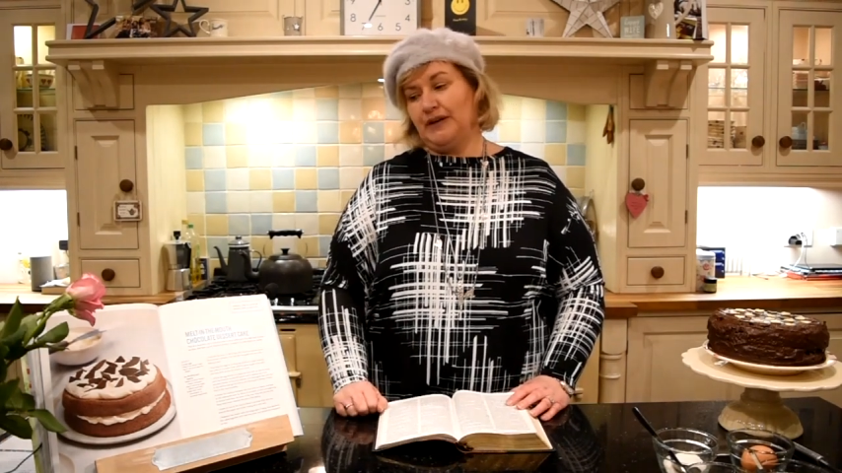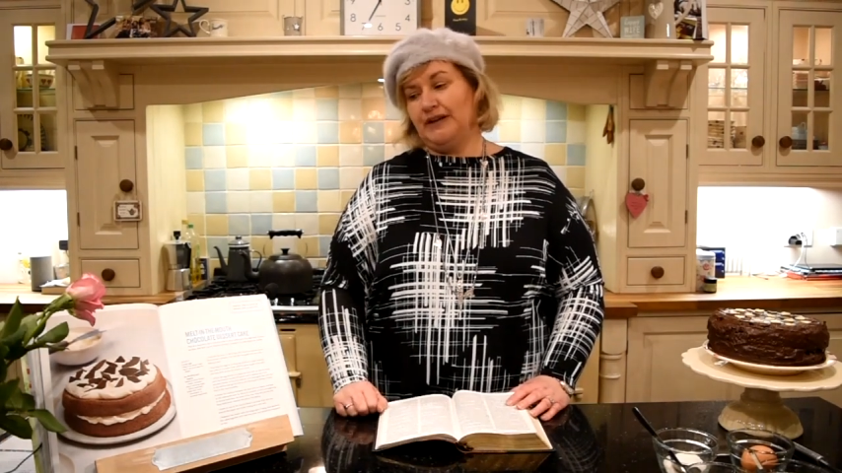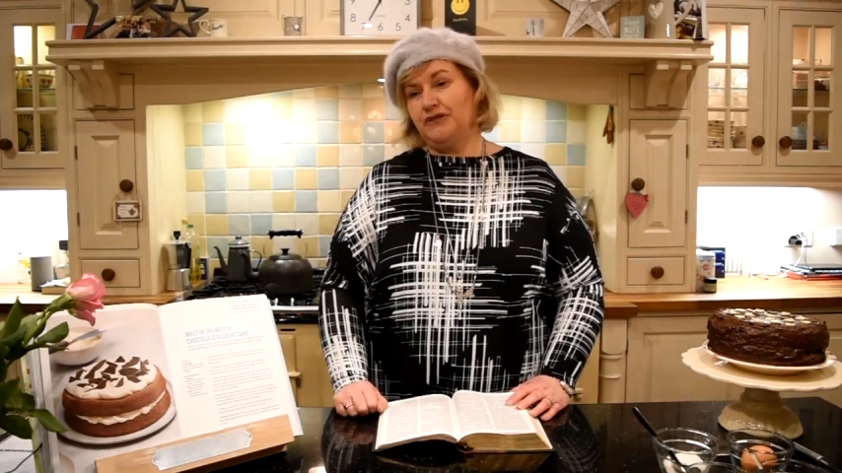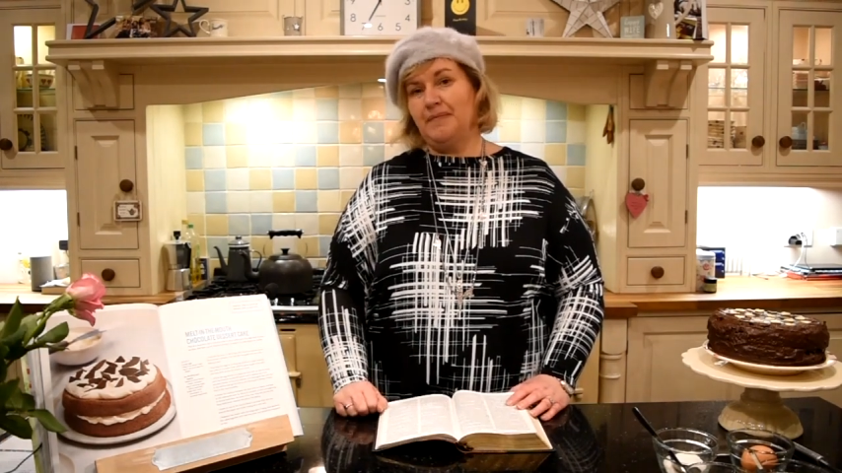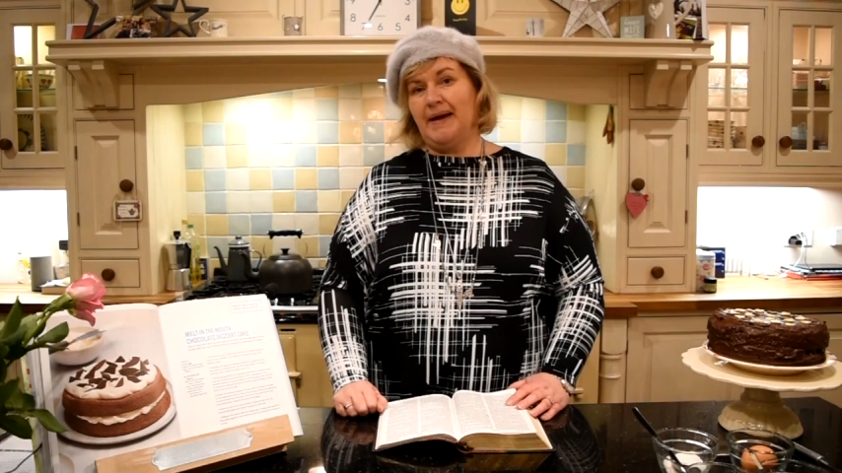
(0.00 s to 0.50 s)

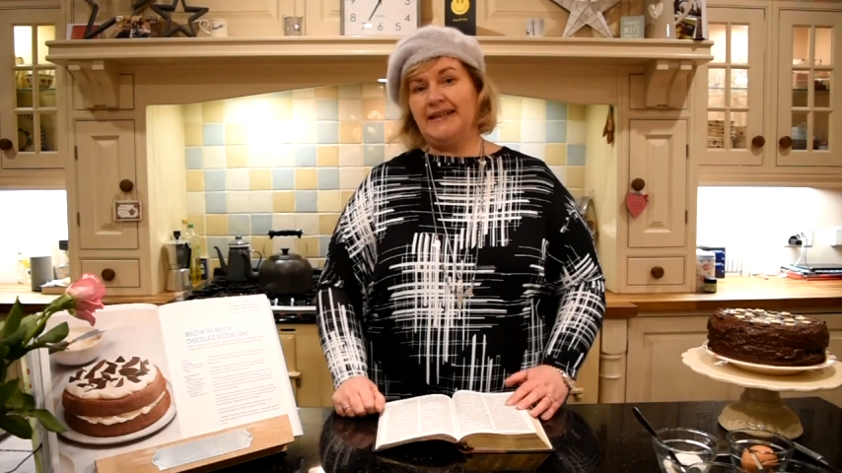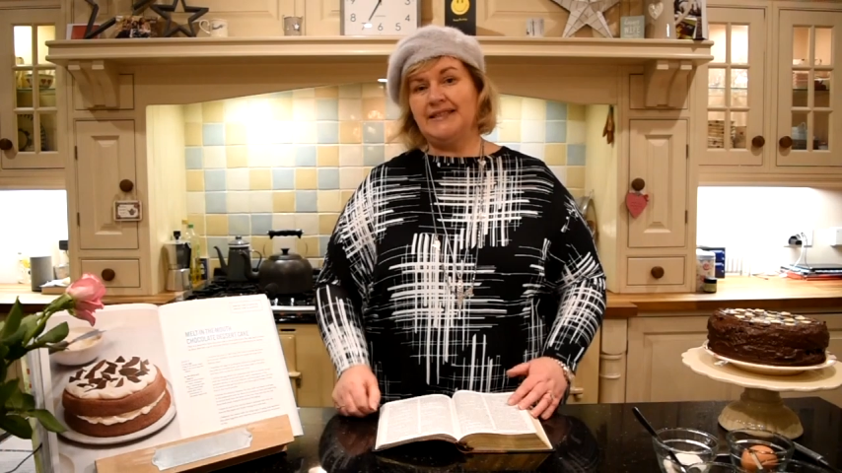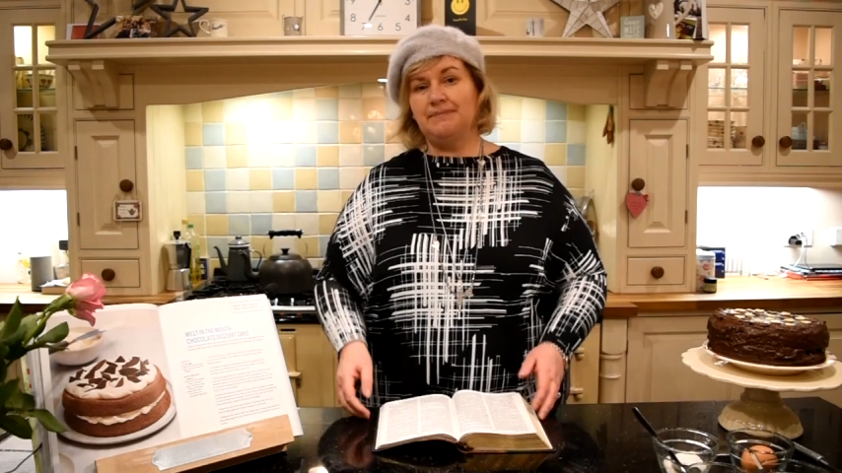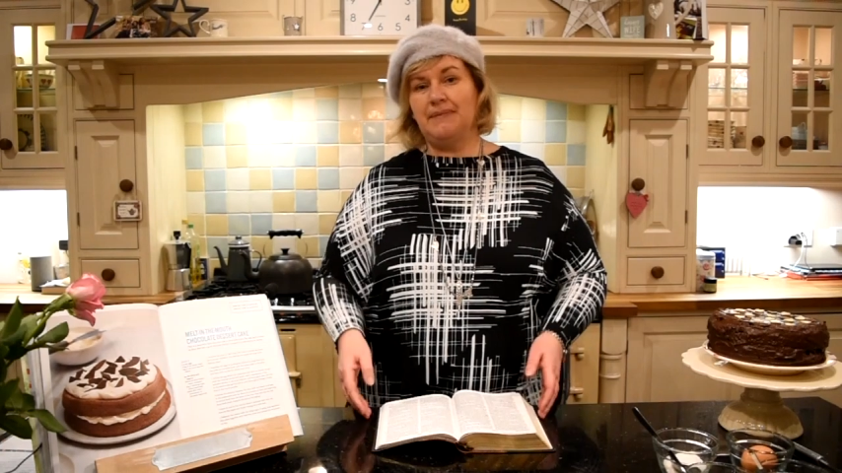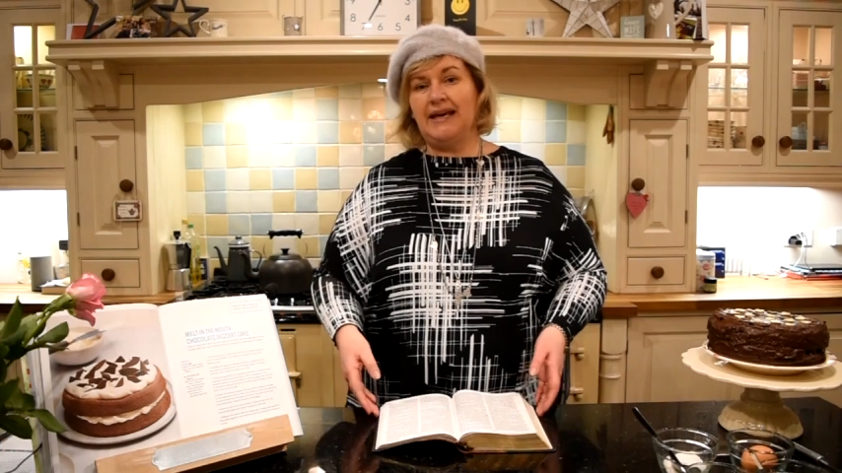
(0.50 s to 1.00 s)
it
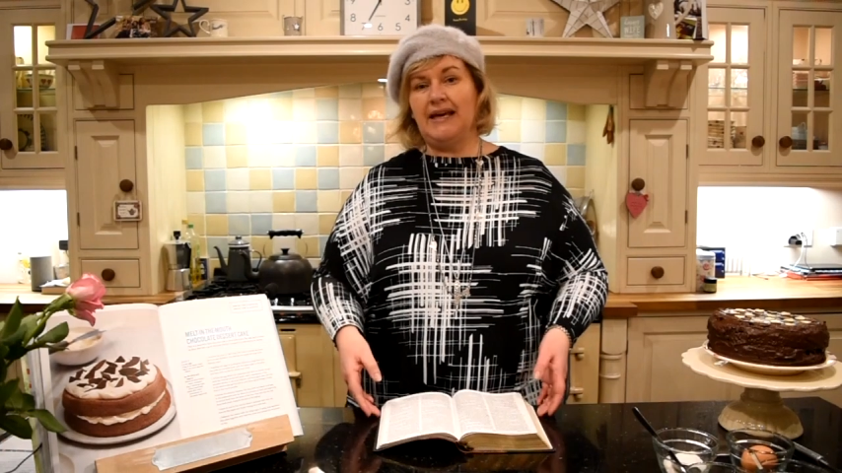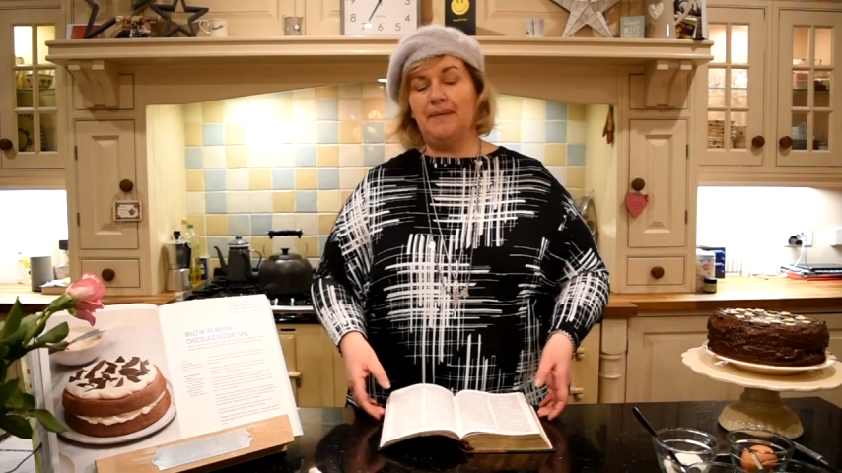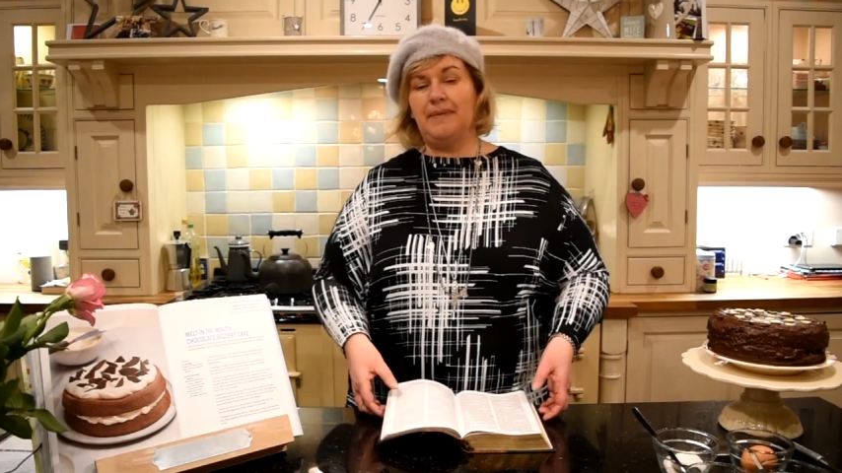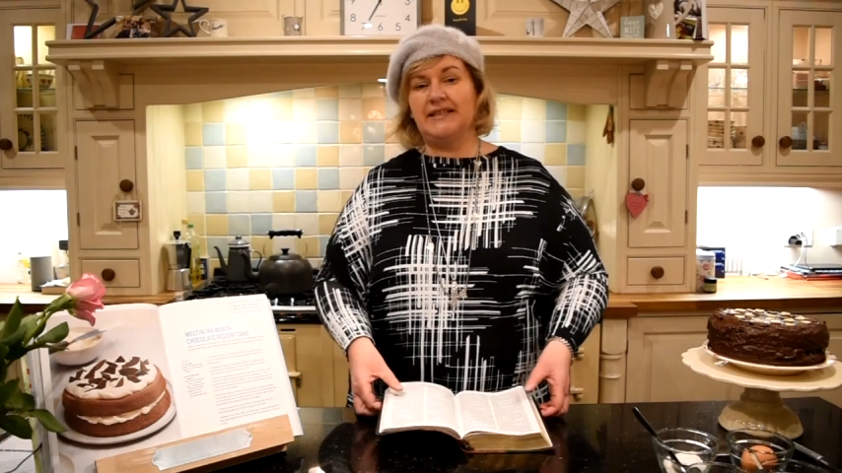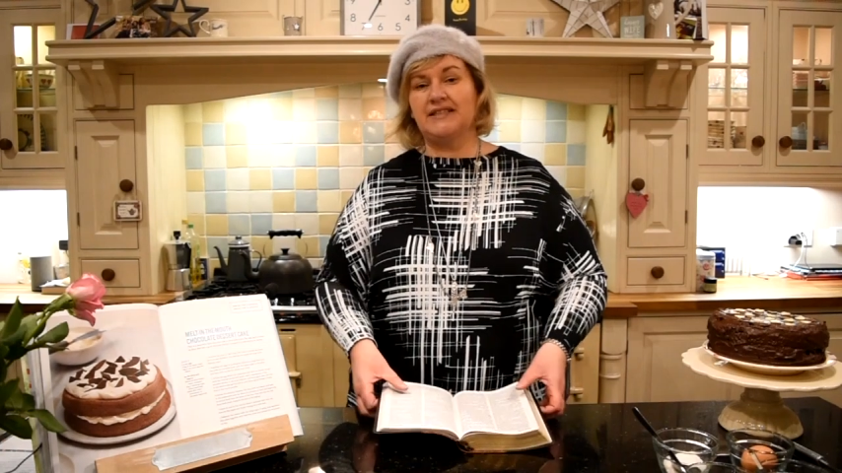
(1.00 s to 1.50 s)
reminded me a
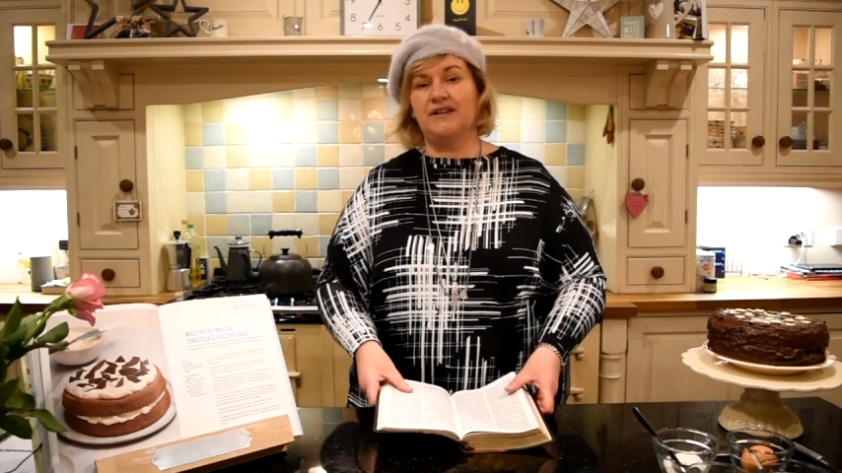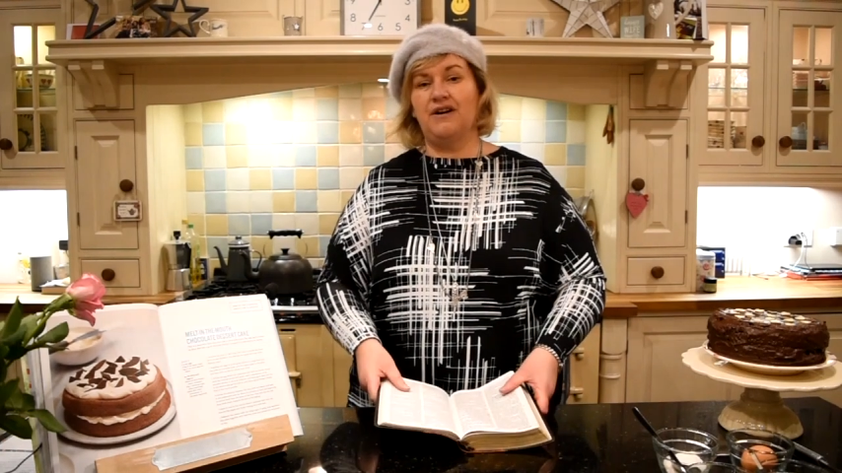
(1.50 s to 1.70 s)
bit